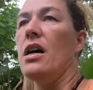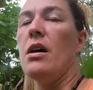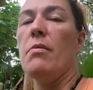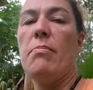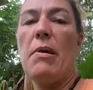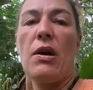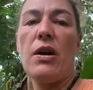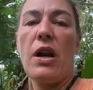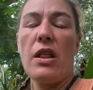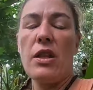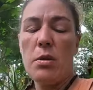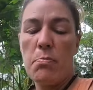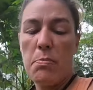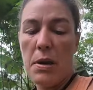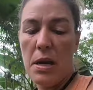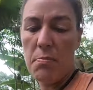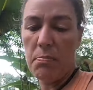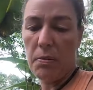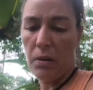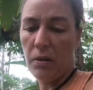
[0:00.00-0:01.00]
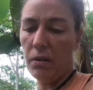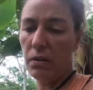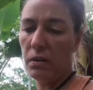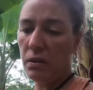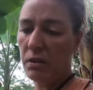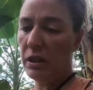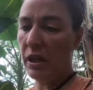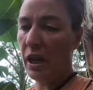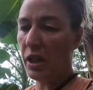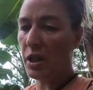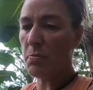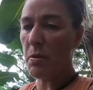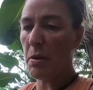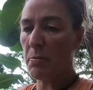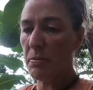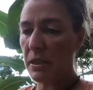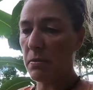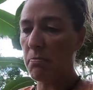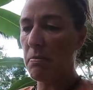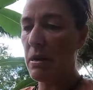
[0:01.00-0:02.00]
about other people and other
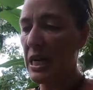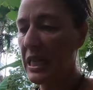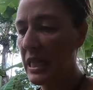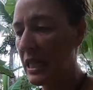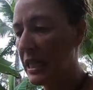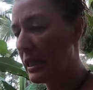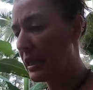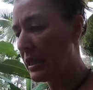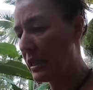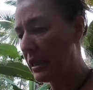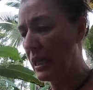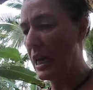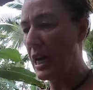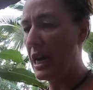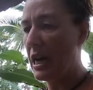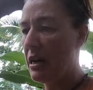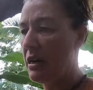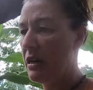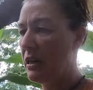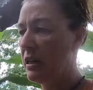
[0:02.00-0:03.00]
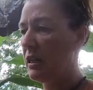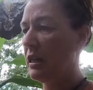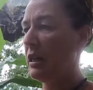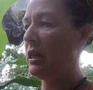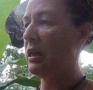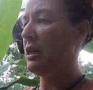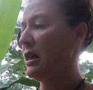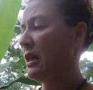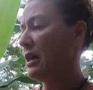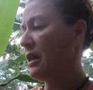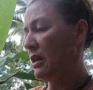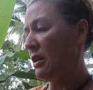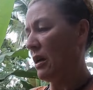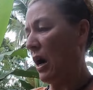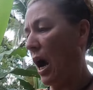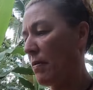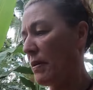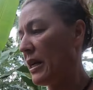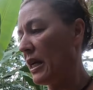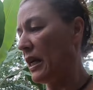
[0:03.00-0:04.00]
people's monies. Yeah,
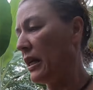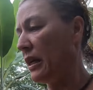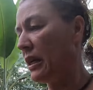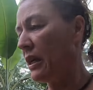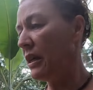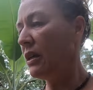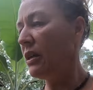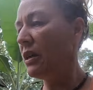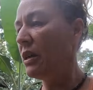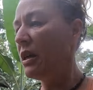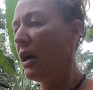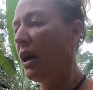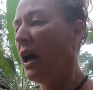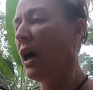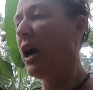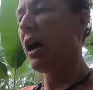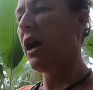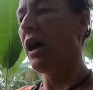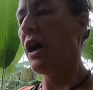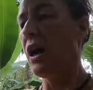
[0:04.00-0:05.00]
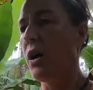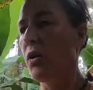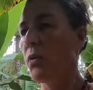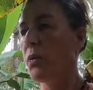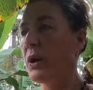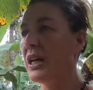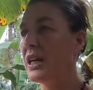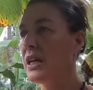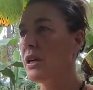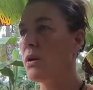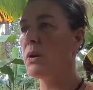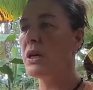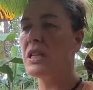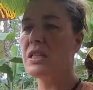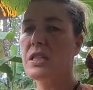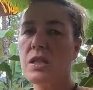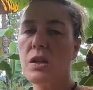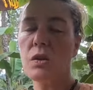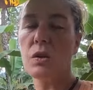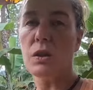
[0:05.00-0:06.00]
I mean,
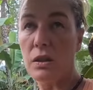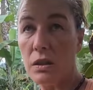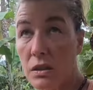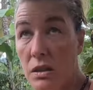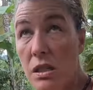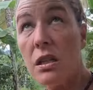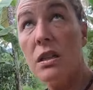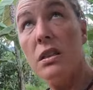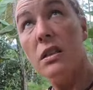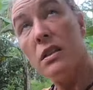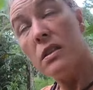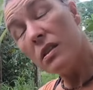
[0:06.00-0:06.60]
we sold